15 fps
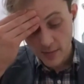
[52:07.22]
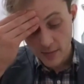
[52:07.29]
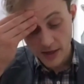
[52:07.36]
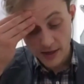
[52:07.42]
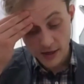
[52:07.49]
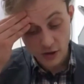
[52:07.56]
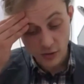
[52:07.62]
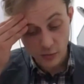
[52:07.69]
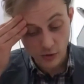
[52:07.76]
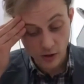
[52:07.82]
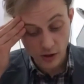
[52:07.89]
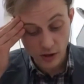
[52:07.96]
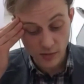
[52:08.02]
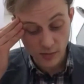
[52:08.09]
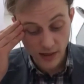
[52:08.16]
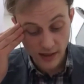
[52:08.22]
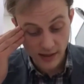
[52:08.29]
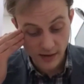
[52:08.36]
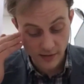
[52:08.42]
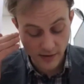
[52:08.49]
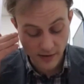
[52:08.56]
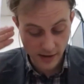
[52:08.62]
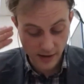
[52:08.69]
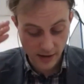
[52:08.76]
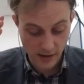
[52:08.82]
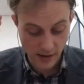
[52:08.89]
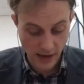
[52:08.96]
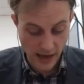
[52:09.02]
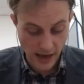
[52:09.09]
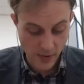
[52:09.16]
But I don't want you to miss the fact
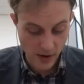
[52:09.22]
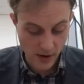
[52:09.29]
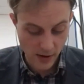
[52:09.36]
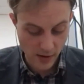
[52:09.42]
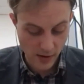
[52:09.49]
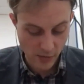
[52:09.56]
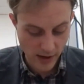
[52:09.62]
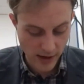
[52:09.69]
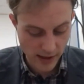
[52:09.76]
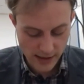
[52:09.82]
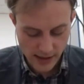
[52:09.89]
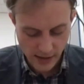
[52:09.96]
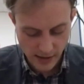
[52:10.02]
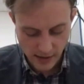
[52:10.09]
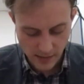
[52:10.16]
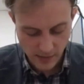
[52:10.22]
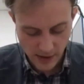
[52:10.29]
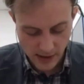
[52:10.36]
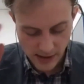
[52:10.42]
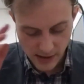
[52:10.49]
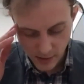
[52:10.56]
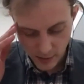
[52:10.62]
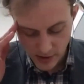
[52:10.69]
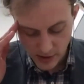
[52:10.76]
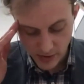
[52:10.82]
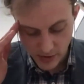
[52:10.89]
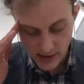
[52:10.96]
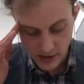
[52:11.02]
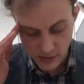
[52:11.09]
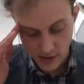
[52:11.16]
that Emma raised, Lindesay, we might
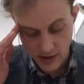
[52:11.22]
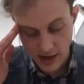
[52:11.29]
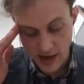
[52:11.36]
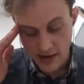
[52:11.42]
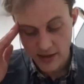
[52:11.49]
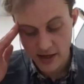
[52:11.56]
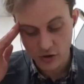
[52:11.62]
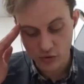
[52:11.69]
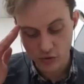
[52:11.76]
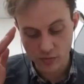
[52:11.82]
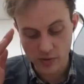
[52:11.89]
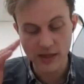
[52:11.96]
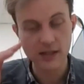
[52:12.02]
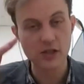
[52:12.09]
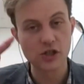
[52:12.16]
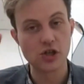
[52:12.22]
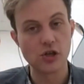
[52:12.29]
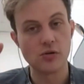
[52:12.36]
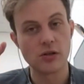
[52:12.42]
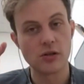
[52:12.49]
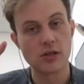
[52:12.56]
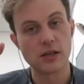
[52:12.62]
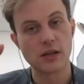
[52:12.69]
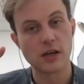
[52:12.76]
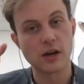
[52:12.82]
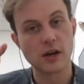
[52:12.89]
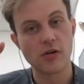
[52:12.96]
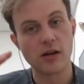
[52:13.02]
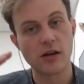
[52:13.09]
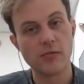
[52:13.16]
raise as well. There's groups like students that
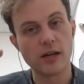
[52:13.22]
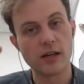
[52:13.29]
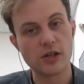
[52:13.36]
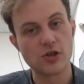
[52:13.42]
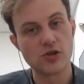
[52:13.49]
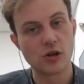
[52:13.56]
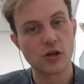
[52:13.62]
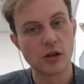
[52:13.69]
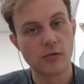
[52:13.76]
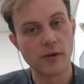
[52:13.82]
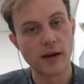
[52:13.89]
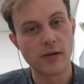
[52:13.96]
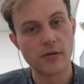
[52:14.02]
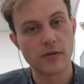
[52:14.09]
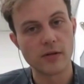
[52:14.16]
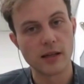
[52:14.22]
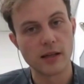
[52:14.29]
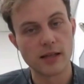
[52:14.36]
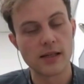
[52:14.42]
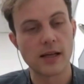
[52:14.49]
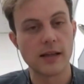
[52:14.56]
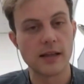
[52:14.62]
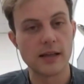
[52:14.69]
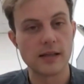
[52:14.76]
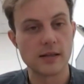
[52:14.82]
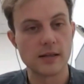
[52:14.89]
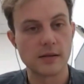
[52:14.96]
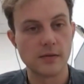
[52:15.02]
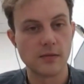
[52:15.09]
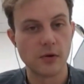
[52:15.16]
currently really struggle around things like
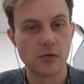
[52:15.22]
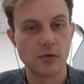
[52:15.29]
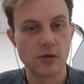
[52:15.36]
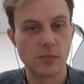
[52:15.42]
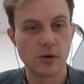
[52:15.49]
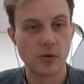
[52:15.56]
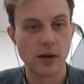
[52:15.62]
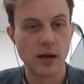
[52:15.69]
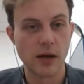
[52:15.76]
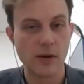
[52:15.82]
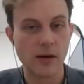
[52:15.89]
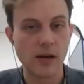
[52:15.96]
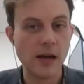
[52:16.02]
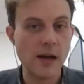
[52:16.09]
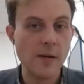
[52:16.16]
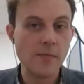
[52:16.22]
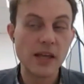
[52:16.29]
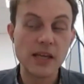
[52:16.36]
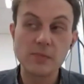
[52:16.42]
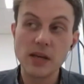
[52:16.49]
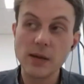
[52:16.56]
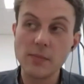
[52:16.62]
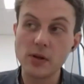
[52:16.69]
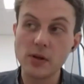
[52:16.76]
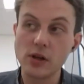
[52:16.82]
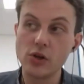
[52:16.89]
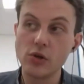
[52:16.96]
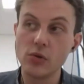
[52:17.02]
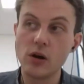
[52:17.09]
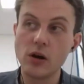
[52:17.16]
this funeral support payment. There's people
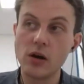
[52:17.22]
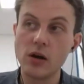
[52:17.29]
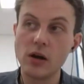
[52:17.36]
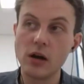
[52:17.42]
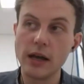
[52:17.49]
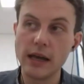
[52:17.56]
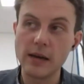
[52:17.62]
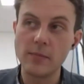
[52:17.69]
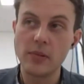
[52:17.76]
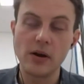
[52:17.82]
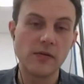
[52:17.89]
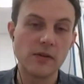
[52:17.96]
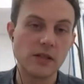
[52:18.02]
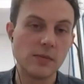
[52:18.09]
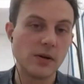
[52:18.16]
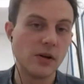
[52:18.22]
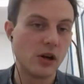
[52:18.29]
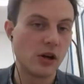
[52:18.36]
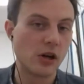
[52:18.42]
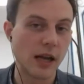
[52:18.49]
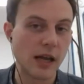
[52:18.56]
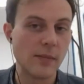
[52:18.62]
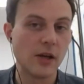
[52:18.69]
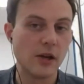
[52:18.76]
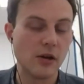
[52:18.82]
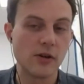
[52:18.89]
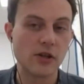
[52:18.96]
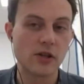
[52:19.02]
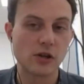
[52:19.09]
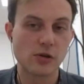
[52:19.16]
who are in poverty but not claiming
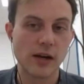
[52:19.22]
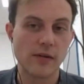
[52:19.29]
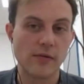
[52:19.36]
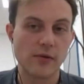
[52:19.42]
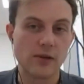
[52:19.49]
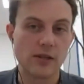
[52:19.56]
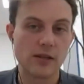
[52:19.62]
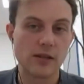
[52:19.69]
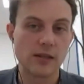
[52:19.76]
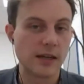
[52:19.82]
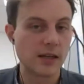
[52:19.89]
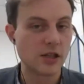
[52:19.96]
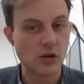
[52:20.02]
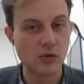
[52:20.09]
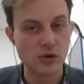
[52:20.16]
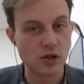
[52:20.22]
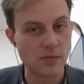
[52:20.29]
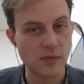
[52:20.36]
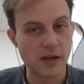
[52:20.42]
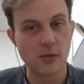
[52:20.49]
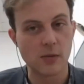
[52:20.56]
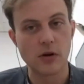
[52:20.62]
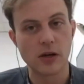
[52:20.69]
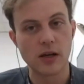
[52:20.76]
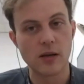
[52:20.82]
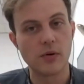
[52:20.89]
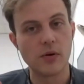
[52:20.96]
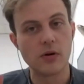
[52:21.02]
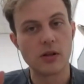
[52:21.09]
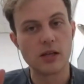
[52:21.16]
universal credit, for instance. And I don't just mean the working
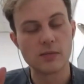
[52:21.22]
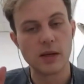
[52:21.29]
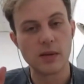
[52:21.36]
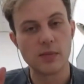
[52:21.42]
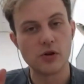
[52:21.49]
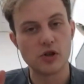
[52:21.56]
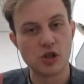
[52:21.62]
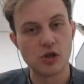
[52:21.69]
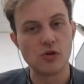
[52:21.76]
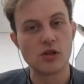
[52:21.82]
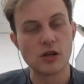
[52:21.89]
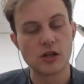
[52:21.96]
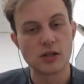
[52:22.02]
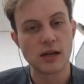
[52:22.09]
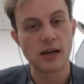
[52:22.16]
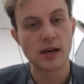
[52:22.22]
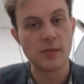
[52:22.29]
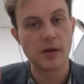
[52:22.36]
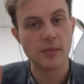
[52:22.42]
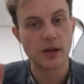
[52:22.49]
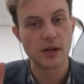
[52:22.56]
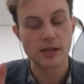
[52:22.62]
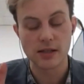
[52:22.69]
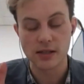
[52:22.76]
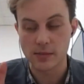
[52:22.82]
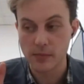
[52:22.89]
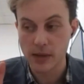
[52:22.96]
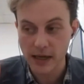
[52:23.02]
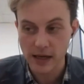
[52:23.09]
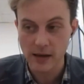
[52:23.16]
poor. There's people who choose not to claim it because it's
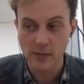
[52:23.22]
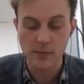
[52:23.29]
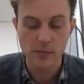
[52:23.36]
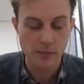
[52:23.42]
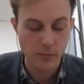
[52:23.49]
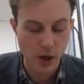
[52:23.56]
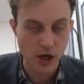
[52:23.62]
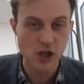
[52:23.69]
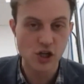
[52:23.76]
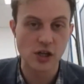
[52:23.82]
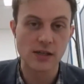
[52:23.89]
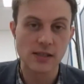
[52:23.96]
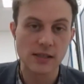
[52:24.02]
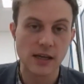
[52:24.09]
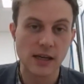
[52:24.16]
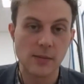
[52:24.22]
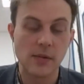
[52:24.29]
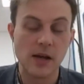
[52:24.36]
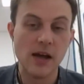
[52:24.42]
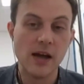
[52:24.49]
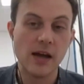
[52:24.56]
a punishing scheme.